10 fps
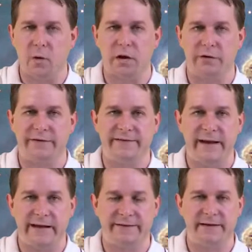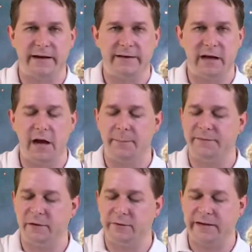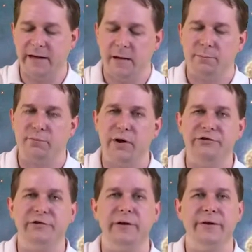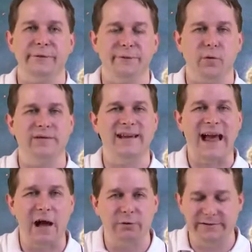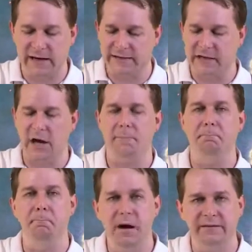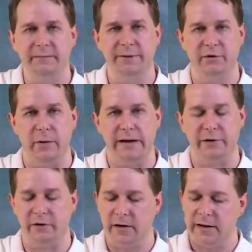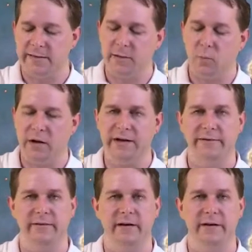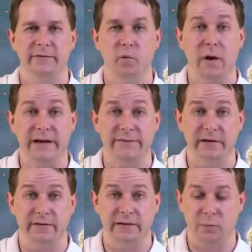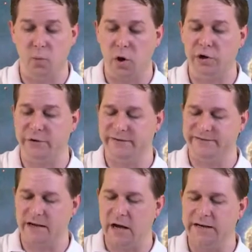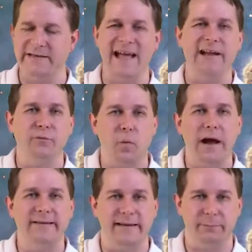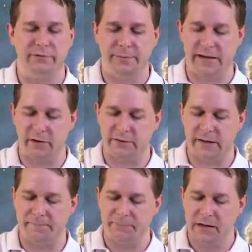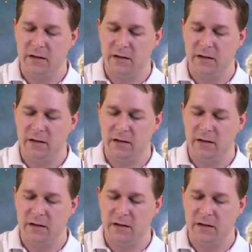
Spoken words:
water is staying inside the cup, so the pressure and the force outside the cup must be greater than what is the weight of the water inside, and that's why it's able to be held up.